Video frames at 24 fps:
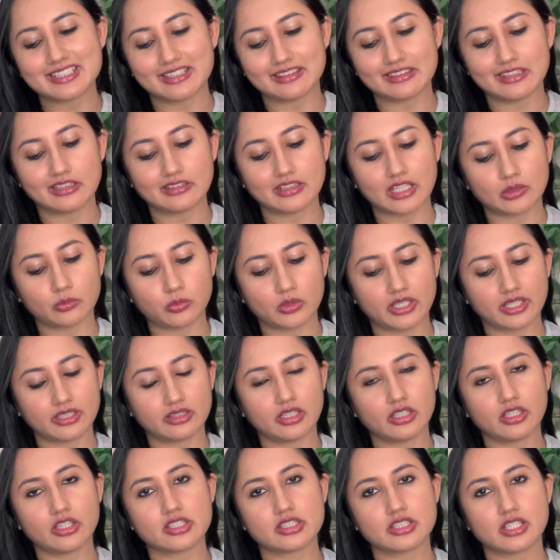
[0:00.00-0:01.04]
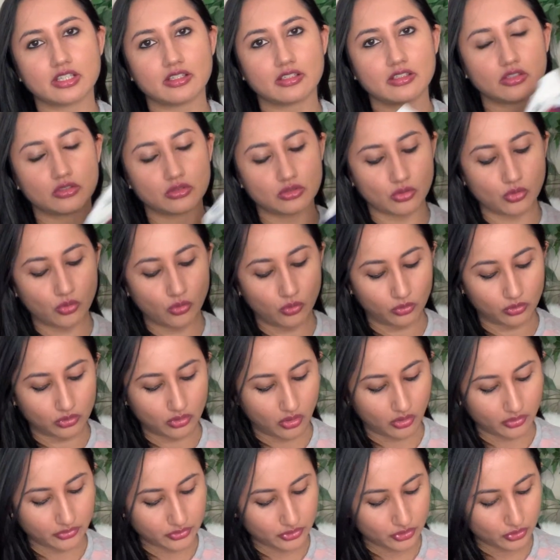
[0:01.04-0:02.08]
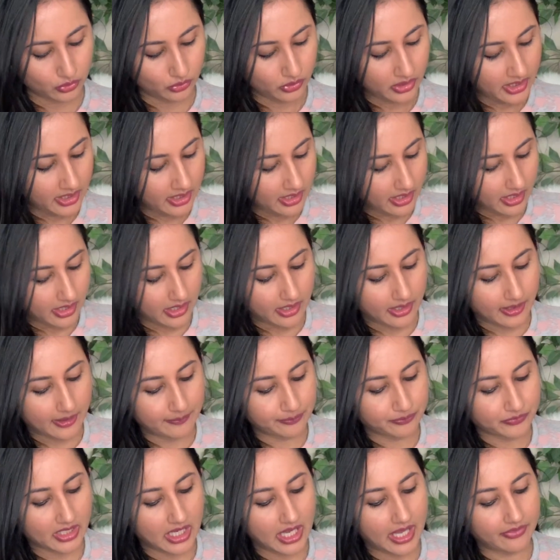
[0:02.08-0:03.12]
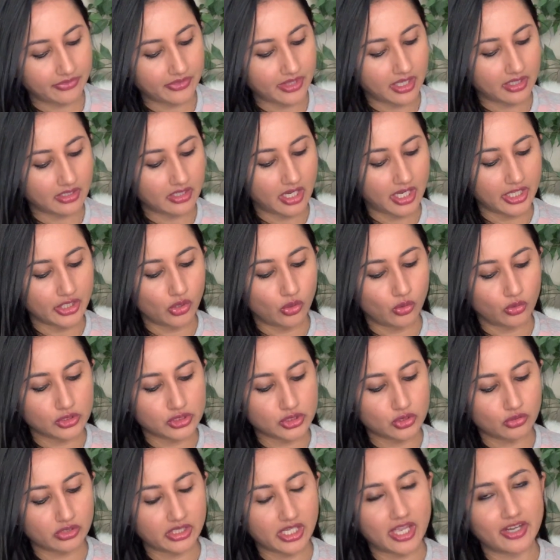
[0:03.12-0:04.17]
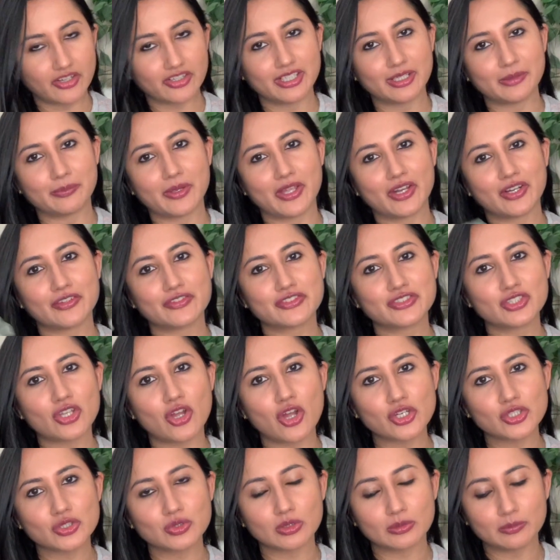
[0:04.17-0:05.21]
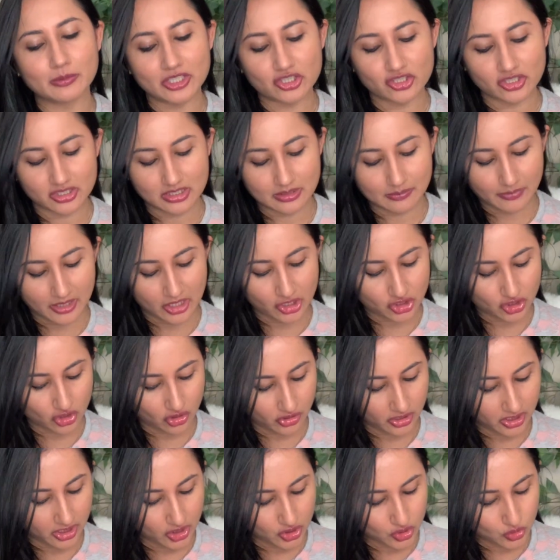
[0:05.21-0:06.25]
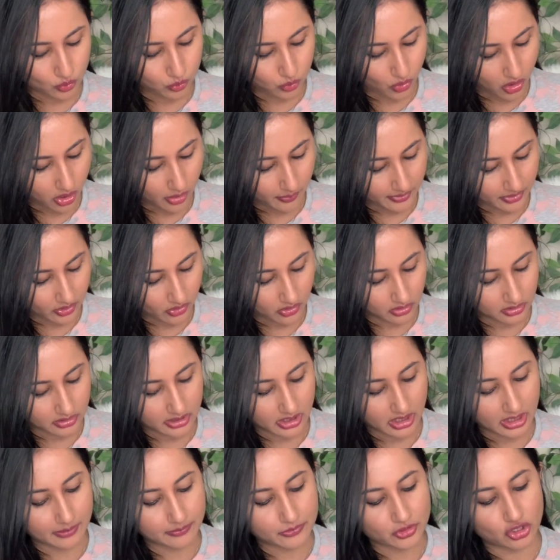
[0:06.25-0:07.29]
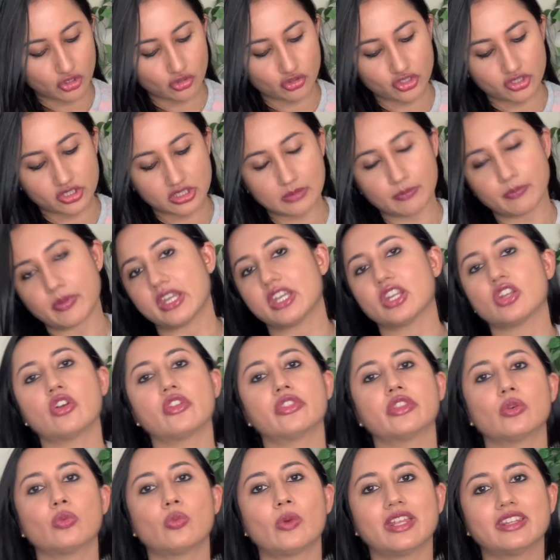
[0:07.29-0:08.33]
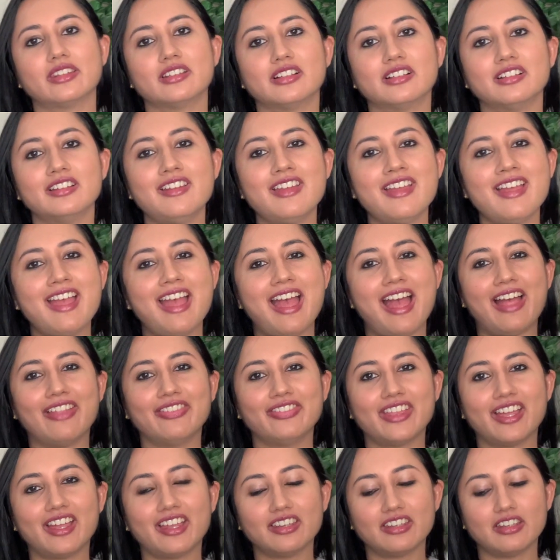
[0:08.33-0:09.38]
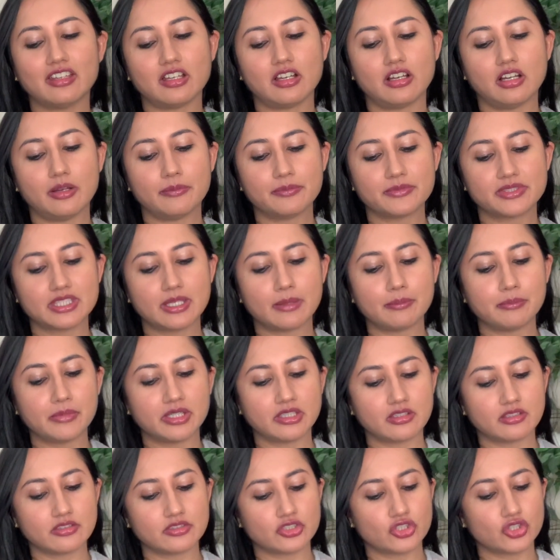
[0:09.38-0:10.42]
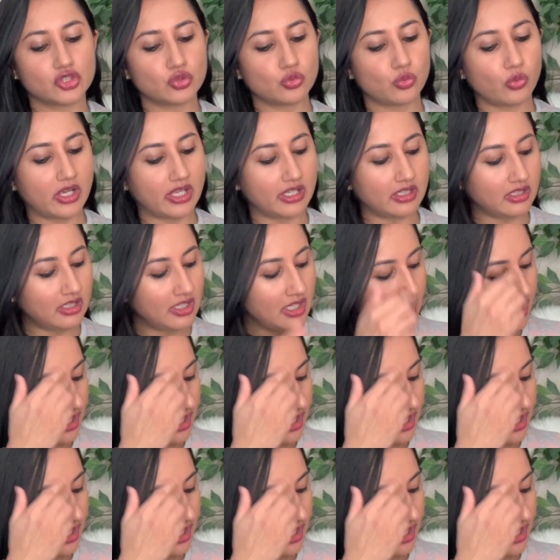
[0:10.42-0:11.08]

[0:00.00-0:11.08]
I think that one I think is kind of good to hold on to. And then I also carry a pair of socks with me just to make sure he's warm at all times, you know, just depending on the weather. And then some mittens as well.